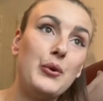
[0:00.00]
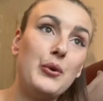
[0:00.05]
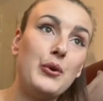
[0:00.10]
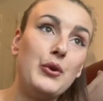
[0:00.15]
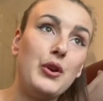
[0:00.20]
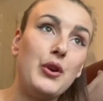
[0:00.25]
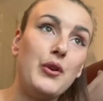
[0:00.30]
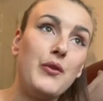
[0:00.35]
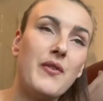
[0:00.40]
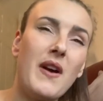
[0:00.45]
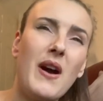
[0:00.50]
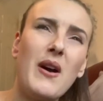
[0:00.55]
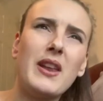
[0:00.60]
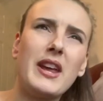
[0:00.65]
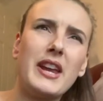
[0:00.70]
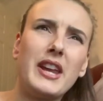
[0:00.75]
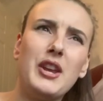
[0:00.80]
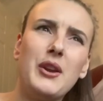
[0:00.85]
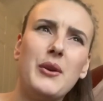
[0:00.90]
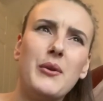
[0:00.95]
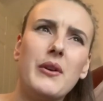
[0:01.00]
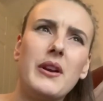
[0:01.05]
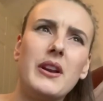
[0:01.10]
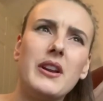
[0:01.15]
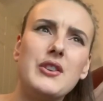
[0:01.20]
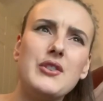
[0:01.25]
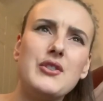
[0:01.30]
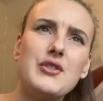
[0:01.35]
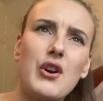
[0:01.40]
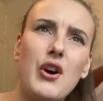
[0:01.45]
you felt like you were in
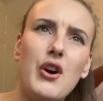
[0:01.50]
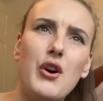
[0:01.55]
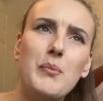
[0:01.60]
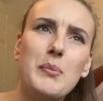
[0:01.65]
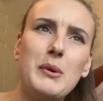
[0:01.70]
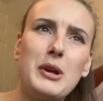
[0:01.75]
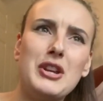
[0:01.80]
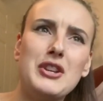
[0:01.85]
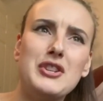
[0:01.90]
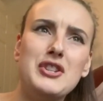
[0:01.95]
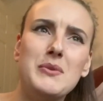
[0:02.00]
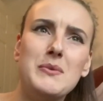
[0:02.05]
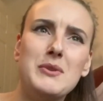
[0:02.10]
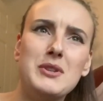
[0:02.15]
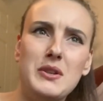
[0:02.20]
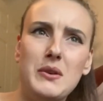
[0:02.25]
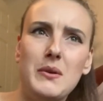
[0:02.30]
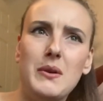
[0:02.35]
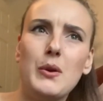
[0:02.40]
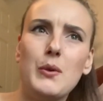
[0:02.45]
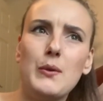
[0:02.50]
control because you were doing